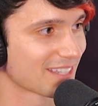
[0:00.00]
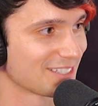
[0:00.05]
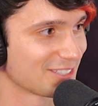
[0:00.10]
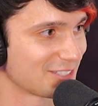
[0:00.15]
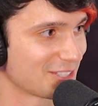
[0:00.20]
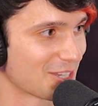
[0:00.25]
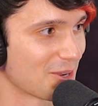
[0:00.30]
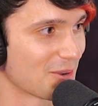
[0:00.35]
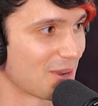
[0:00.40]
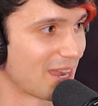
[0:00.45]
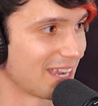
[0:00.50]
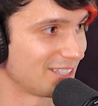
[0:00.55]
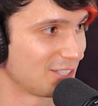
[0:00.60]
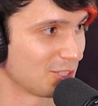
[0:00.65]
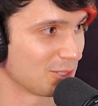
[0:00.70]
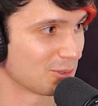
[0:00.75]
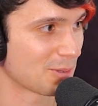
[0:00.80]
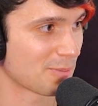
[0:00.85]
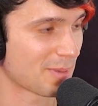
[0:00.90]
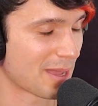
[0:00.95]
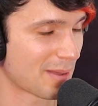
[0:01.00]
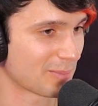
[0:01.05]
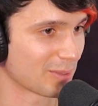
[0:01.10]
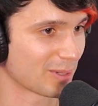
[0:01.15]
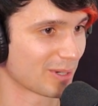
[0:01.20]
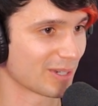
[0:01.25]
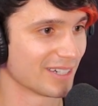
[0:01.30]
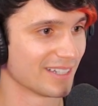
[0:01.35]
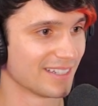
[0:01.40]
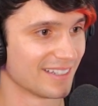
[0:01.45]
So I do
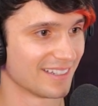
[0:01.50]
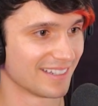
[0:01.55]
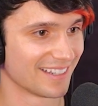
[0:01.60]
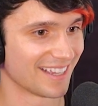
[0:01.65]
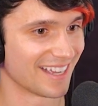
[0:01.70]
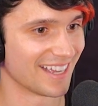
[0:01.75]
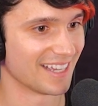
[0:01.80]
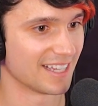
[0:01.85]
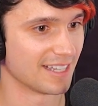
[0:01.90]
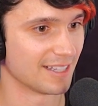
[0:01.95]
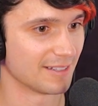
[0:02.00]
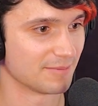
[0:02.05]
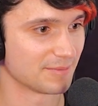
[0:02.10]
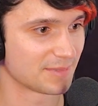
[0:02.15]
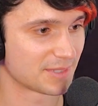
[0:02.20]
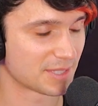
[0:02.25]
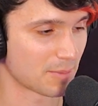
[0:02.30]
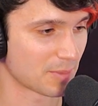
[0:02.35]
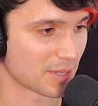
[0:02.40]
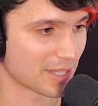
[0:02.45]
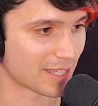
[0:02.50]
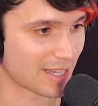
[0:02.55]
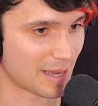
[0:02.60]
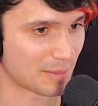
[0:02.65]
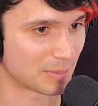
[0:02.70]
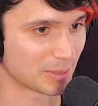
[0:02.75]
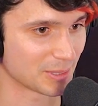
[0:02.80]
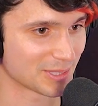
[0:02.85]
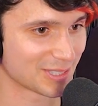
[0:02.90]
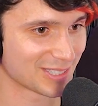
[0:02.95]
remember some of the
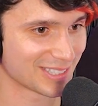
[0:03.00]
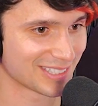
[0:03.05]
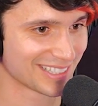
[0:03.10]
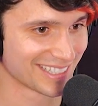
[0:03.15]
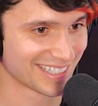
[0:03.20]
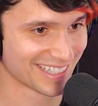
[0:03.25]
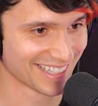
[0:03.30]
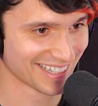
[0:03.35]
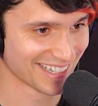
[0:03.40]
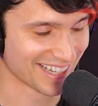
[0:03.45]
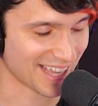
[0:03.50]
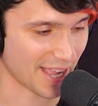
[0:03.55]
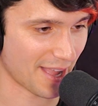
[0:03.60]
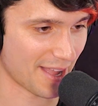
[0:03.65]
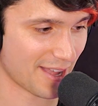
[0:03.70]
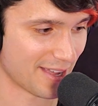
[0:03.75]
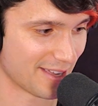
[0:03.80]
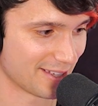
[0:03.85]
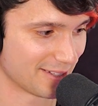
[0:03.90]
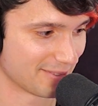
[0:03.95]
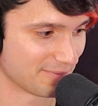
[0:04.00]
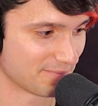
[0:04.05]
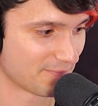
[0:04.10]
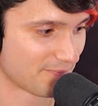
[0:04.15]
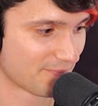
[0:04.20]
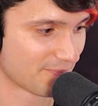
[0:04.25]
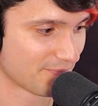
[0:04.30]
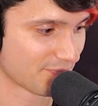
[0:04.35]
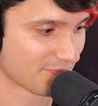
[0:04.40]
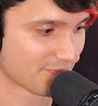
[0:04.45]
couples, and
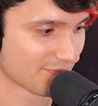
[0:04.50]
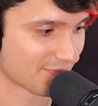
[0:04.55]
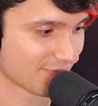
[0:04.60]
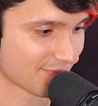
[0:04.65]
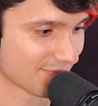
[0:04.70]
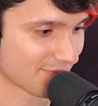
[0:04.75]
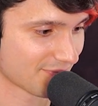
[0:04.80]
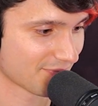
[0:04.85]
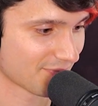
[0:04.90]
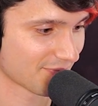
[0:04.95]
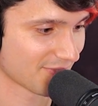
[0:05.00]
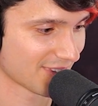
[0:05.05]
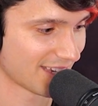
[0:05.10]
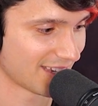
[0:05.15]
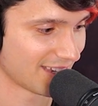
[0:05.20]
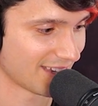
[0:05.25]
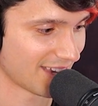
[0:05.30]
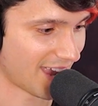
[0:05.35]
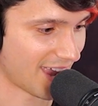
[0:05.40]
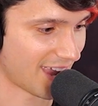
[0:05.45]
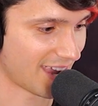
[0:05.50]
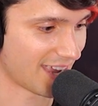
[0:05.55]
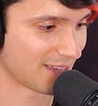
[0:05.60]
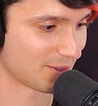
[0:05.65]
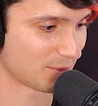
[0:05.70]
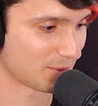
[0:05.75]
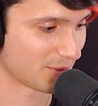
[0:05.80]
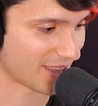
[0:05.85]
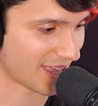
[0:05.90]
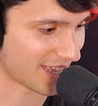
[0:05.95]

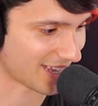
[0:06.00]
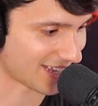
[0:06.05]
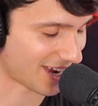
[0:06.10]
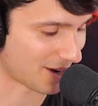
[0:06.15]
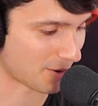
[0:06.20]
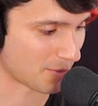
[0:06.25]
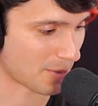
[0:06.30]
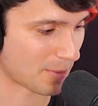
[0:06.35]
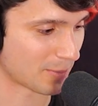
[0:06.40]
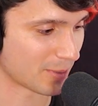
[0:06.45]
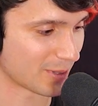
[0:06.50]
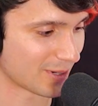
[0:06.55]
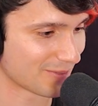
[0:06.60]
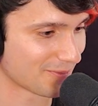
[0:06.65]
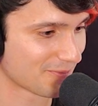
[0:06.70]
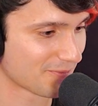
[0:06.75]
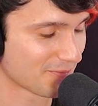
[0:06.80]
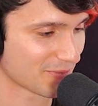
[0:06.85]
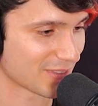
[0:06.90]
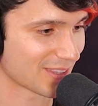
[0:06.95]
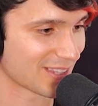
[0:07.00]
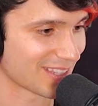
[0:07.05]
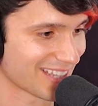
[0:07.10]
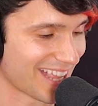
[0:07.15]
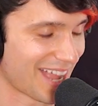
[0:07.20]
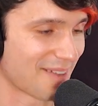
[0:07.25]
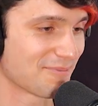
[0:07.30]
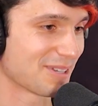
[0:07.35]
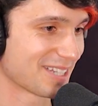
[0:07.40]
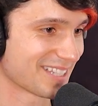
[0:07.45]
I remember.
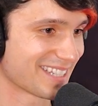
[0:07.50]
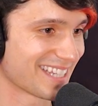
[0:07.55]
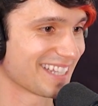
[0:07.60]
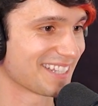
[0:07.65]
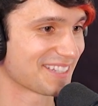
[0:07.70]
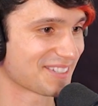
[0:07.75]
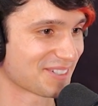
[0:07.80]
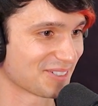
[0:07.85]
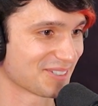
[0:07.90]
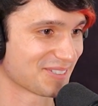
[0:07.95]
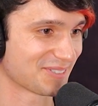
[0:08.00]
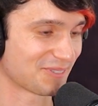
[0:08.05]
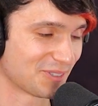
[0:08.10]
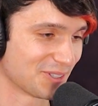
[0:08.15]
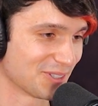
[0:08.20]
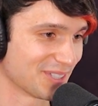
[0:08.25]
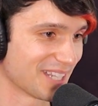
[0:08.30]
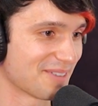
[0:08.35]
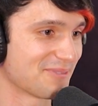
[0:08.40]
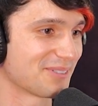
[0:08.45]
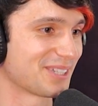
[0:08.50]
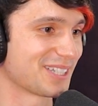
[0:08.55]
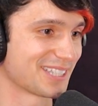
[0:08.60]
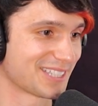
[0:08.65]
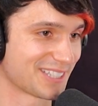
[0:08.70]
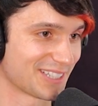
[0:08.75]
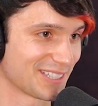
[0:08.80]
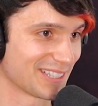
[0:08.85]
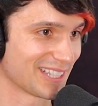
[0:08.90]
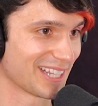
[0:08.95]
I'm going to say this girl's full name because
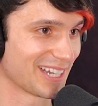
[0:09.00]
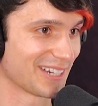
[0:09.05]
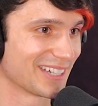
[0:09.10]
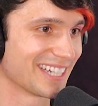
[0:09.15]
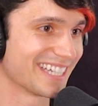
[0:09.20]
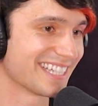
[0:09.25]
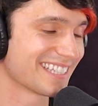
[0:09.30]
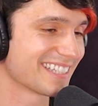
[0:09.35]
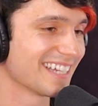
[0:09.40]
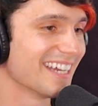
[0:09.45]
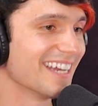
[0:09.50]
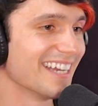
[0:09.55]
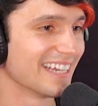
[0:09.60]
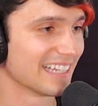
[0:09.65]
it's hilarious.